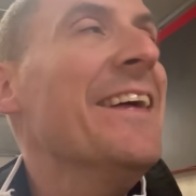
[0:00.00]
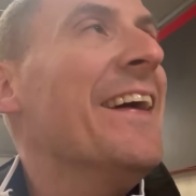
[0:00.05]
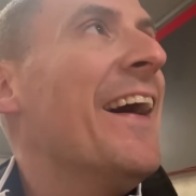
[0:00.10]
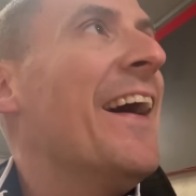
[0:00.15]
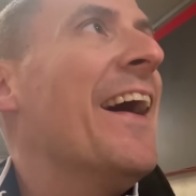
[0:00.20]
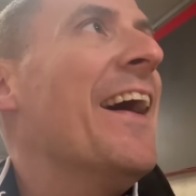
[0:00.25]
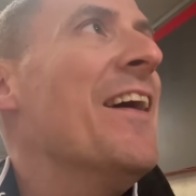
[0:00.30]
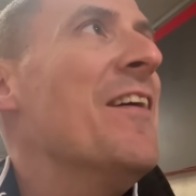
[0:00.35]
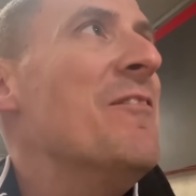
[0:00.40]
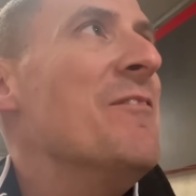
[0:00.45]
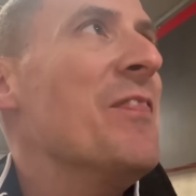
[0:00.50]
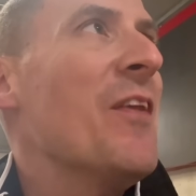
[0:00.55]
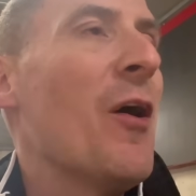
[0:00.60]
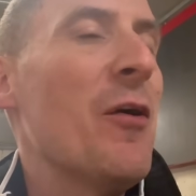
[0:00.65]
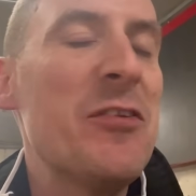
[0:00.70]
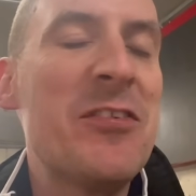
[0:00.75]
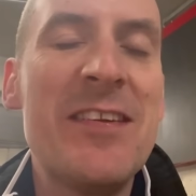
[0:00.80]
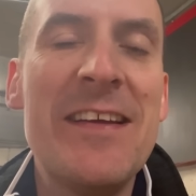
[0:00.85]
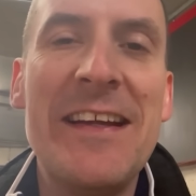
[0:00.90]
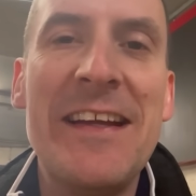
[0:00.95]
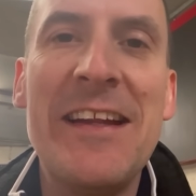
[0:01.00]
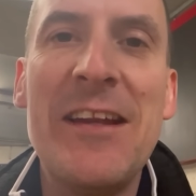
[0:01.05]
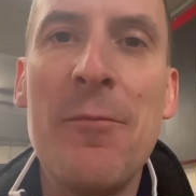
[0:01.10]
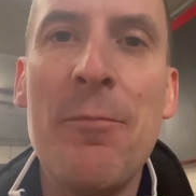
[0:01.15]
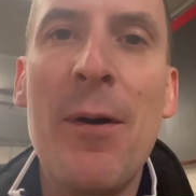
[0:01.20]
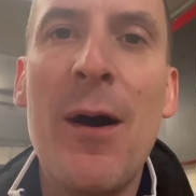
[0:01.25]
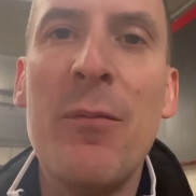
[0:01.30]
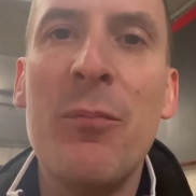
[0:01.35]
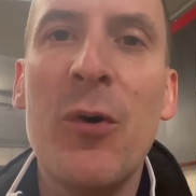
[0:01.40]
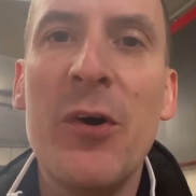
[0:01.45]
I was sitting in the
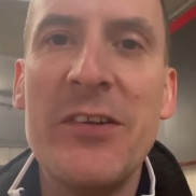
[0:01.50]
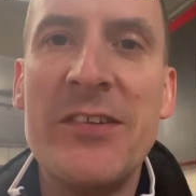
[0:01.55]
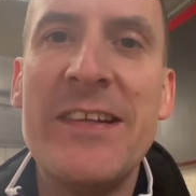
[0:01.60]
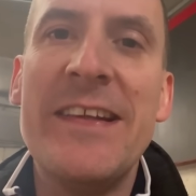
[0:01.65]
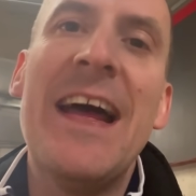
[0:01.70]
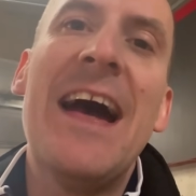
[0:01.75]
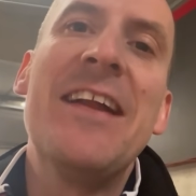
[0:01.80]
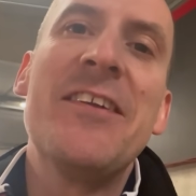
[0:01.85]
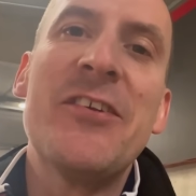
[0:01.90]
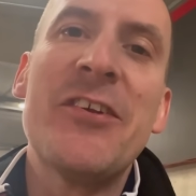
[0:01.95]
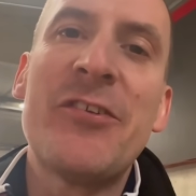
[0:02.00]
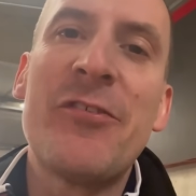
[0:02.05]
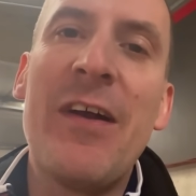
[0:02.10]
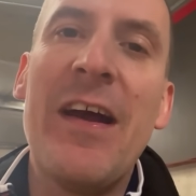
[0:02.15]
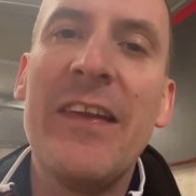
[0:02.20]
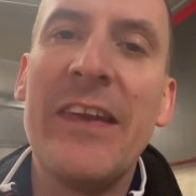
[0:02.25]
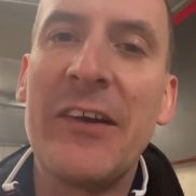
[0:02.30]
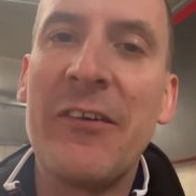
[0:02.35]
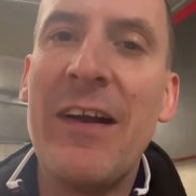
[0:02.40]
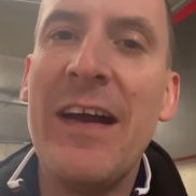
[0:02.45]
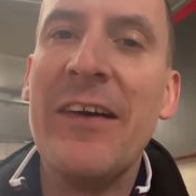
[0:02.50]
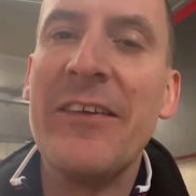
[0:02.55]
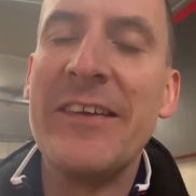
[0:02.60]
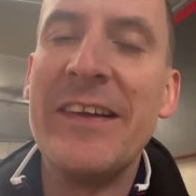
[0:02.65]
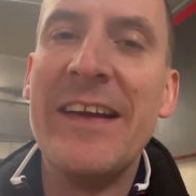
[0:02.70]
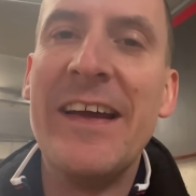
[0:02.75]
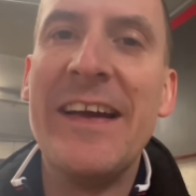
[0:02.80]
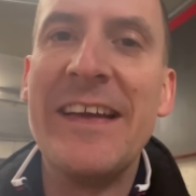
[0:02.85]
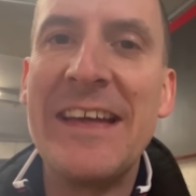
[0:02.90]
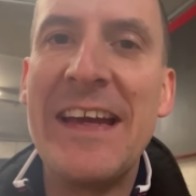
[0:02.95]
pub watching that just around the ground,
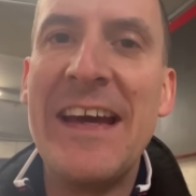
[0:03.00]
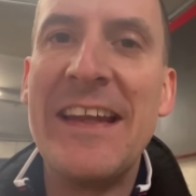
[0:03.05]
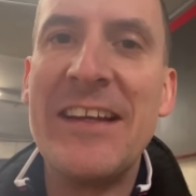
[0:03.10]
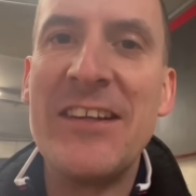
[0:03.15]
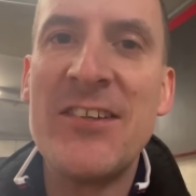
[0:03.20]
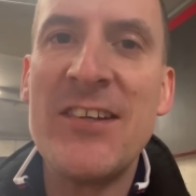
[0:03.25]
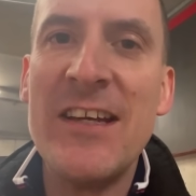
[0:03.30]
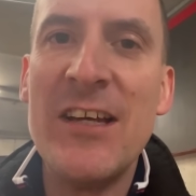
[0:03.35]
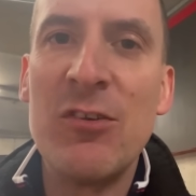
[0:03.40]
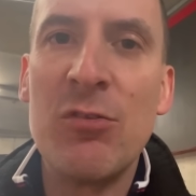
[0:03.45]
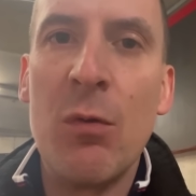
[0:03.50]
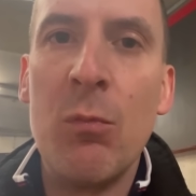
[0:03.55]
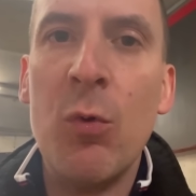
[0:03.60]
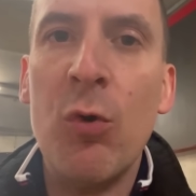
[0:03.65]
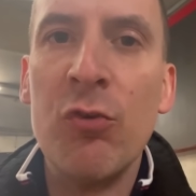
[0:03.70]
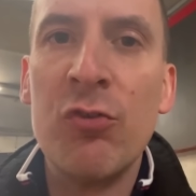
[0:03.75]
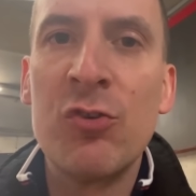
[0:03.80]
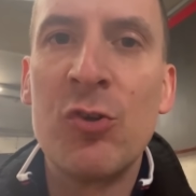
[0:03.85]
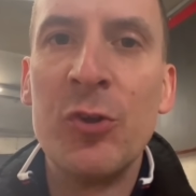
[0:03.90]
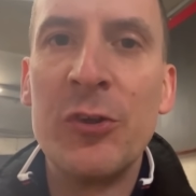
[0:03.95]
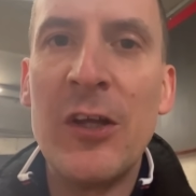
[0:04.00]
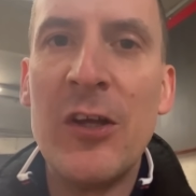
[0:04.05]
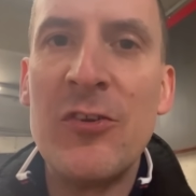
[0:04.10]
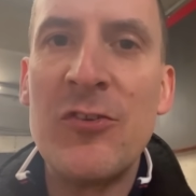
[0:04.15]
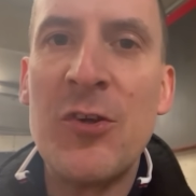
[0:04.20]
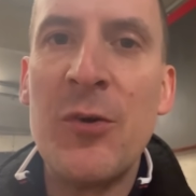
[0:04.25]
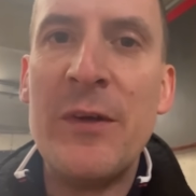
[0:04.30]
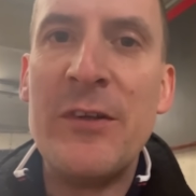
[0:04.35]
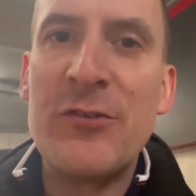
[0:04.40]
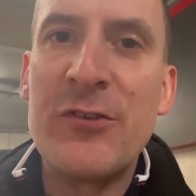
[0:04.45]
and the cheers when Wolves scored those
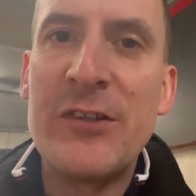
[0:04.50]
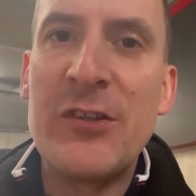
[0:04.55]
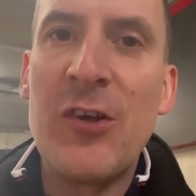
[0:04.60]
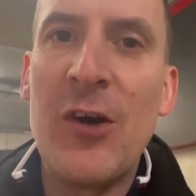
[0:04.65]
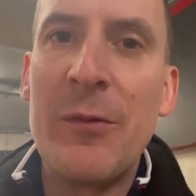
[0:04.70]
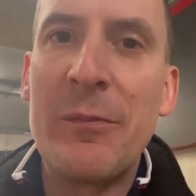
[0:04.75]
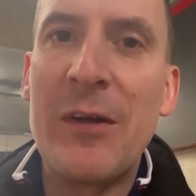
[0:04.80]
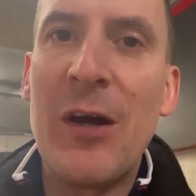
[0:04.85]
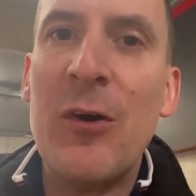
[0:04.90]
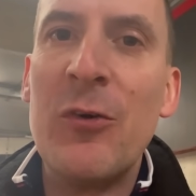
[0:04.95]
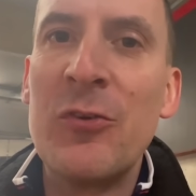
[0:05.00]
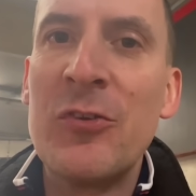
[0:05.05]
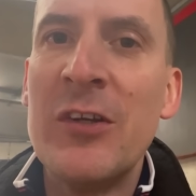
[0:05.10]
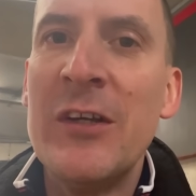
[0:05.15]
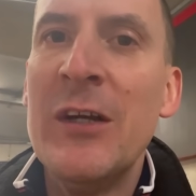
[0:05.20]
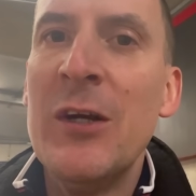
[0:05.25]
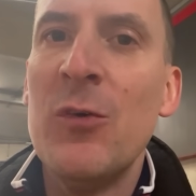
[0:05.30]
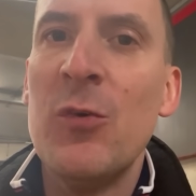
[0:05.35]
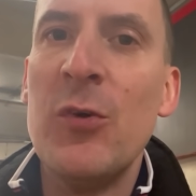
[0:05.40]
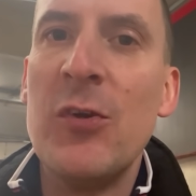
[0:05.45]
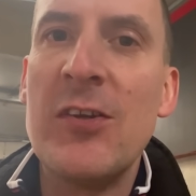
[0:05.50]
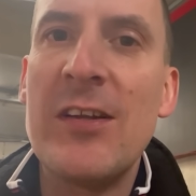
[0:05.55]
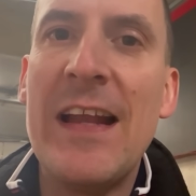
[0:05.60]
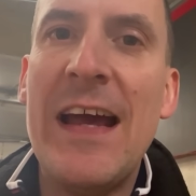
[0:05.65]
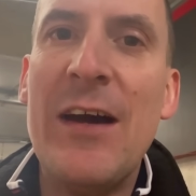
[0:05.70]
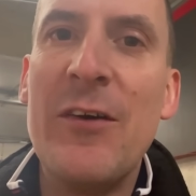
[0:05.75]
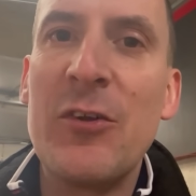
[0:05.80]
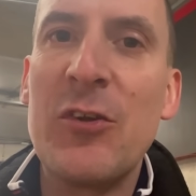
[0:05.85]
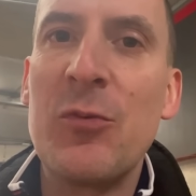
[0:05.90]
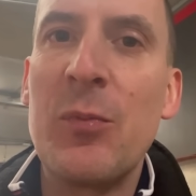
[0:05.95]
two injury time goals were as
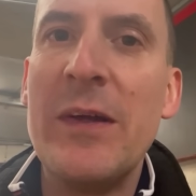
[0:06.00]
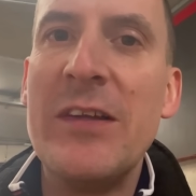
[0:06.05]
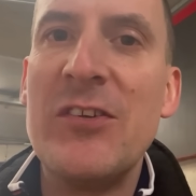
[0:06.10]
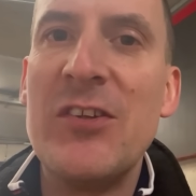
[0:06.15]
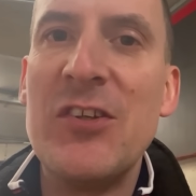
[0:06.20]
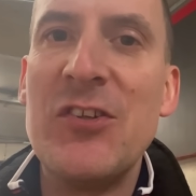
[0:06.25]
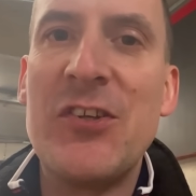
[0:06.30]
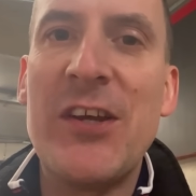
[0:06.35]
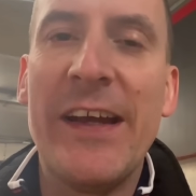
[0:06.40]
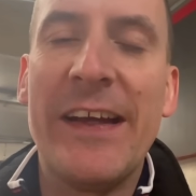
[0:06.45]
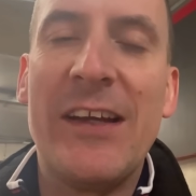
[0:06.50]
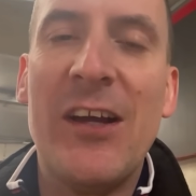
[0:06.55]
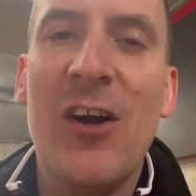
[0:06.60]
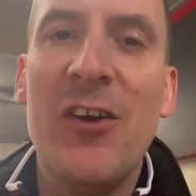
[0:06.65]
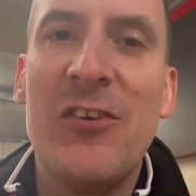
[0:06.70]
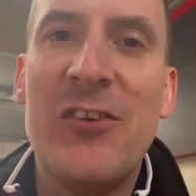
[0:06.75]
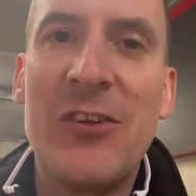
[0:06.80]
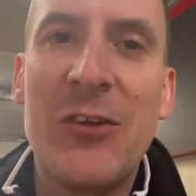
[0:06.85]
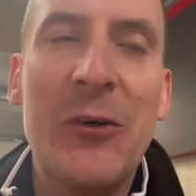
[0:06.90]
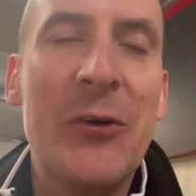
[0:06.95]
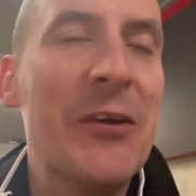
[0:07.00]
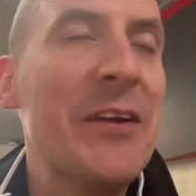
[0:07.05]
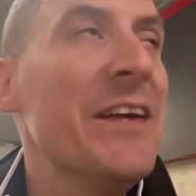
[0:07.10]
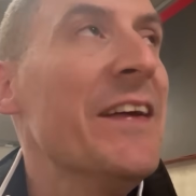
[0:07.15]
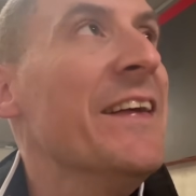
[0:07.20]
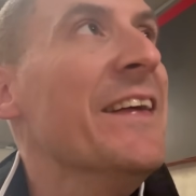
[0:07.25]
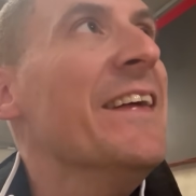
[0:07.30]
loud as when Zinchenko scored.